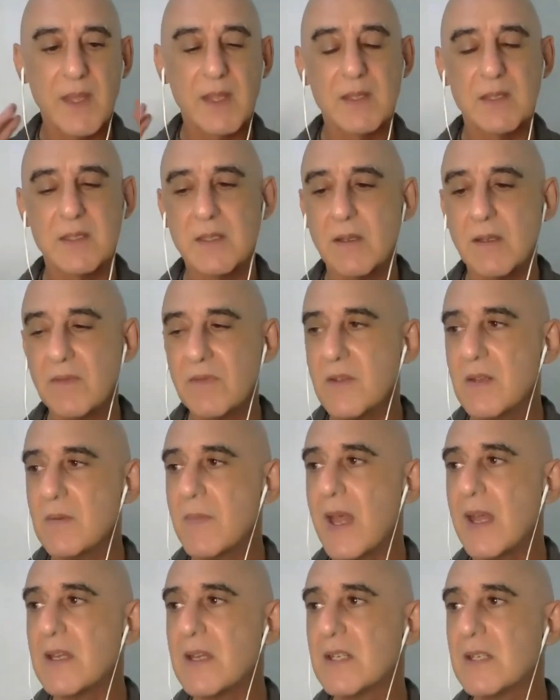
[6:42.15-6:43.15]
So if you
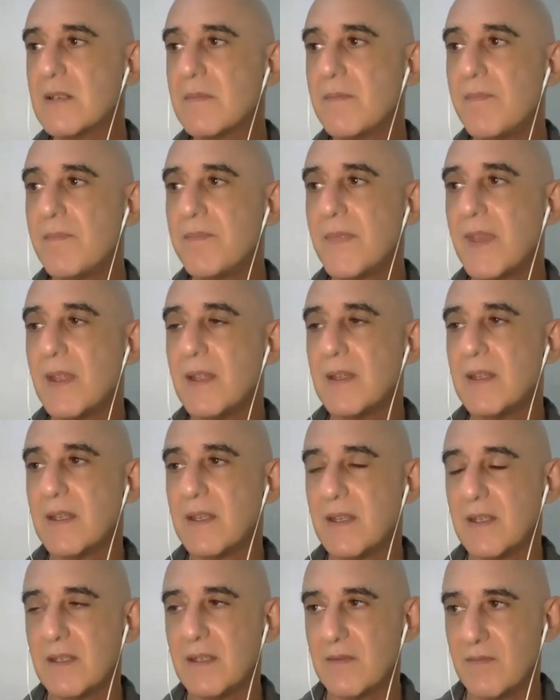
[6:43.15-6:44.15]
imagine
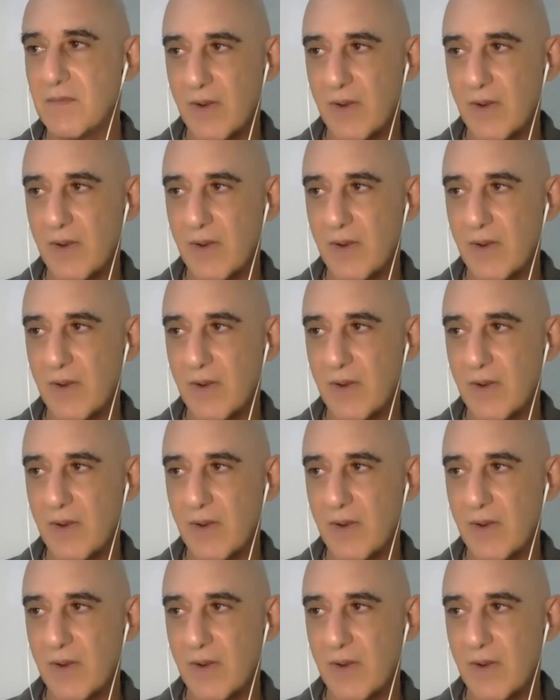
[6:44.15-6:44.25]
in